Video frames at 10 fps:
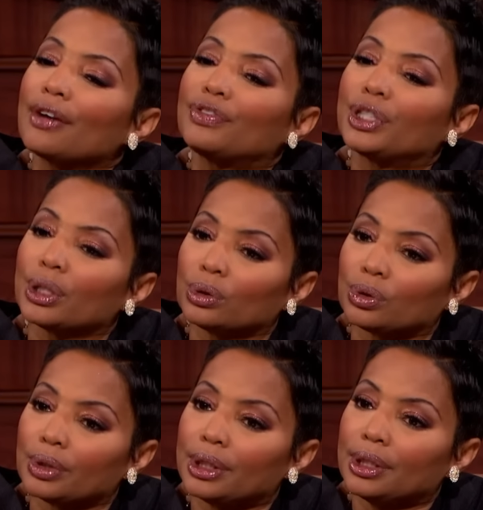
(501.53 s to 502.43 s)
of
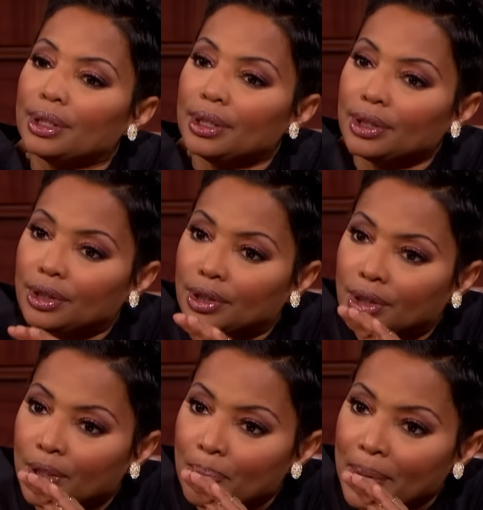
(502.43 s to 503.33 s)
children
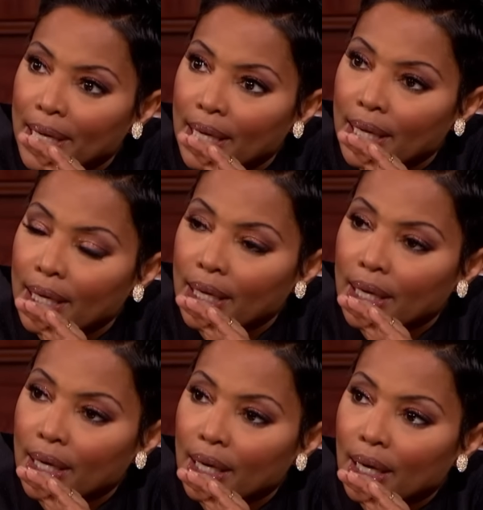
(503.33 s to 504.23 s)
to be
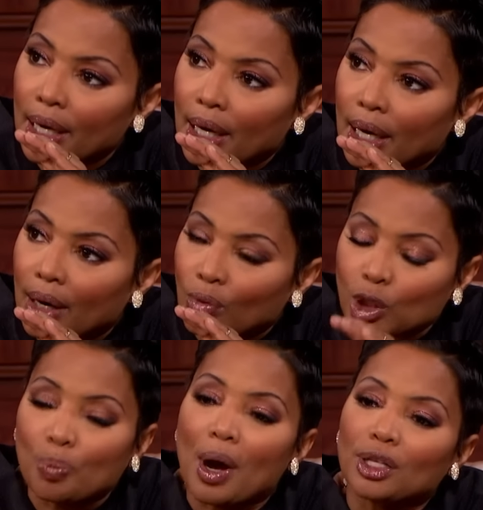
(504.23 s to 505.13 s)

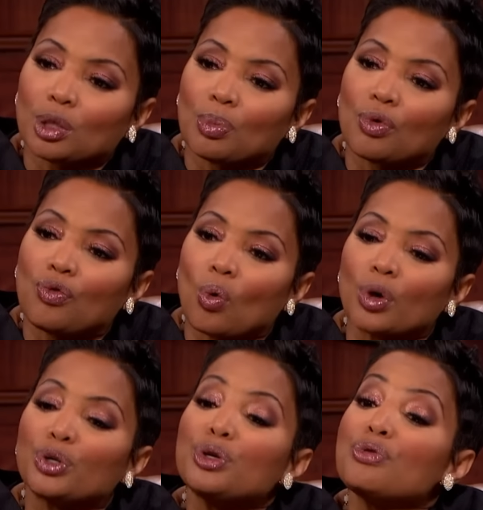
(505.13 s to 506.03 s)
responsible for.
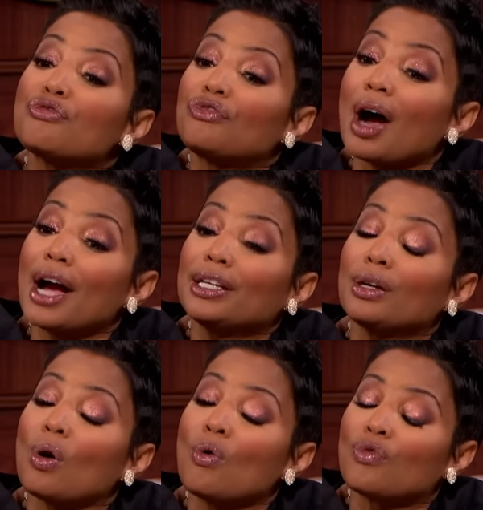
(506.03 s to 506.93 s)
Do you find
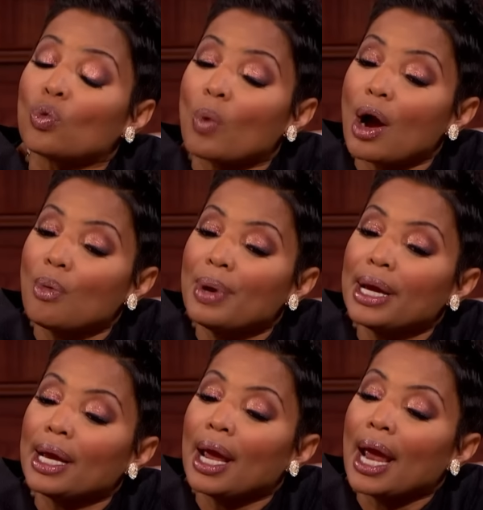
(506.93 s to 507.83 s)
it
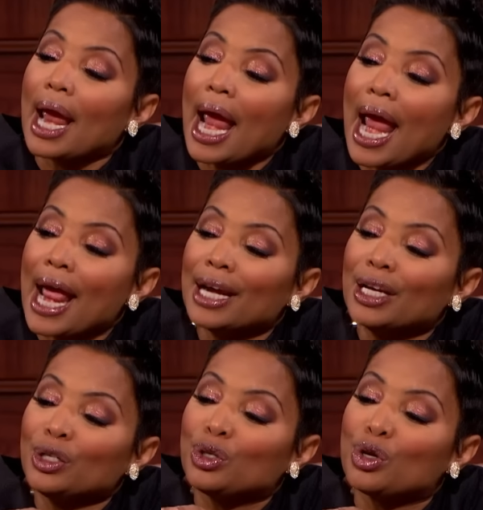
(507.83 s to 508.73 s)
overwhelming,
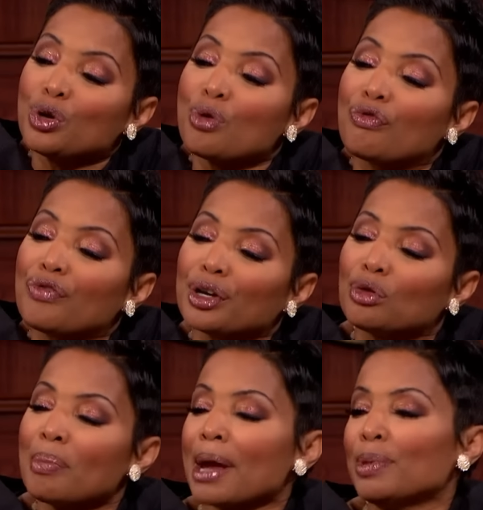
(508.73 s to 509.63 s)
and do you feel
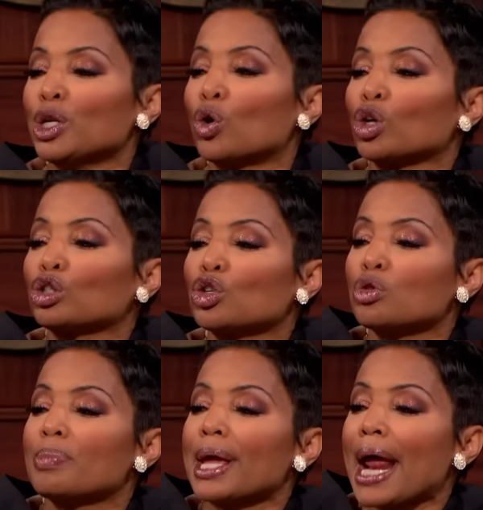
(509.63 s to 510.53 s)
maybe you're a little
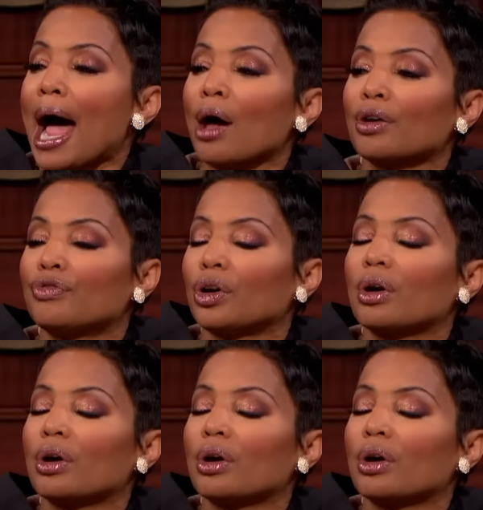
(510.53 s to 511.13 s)
bit out of your